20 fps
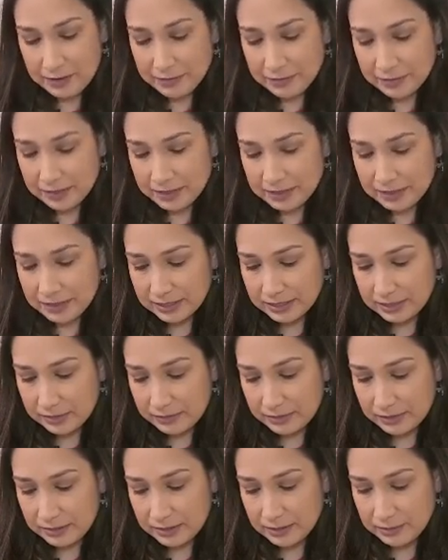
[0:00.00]
first
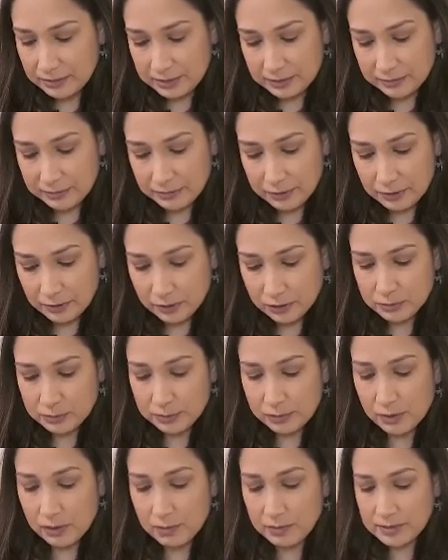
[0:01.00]
activities will focus
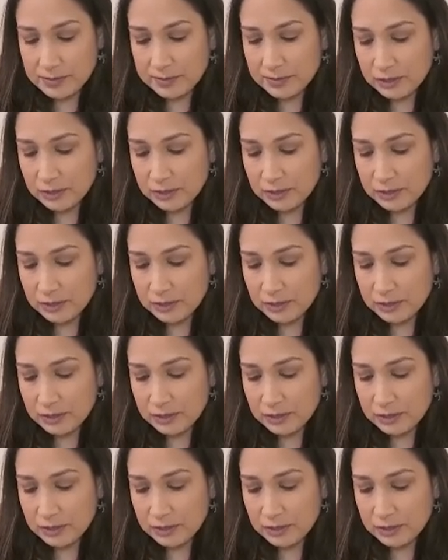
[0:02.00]
problem